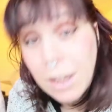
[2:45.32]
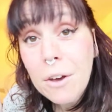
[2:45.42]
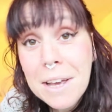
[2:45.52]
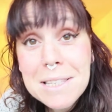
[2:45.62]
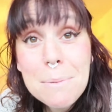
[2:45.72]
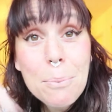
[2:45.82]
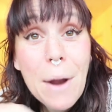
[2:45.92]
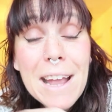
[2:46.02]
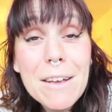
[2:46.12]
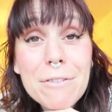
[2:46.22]
gonna go get some
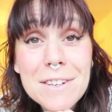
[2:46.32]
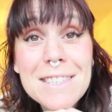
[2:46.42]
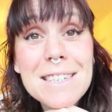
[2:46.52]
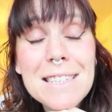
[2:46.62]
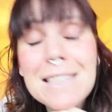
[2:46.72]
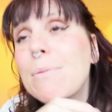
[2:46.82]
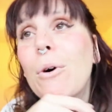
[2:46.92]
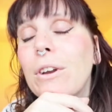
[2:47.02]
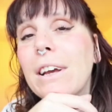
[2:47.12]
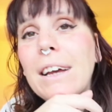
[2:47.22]
breakfast this
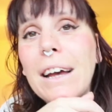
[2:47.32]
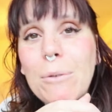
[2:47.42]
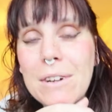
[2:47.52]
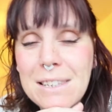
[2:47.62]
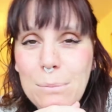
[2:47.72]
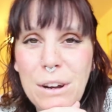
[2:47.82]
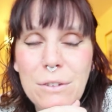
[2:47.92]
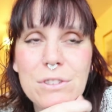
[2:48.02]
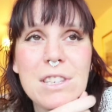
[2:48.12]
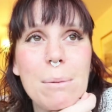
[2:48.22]
morning. And when I say
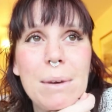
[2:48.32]
breakfast, I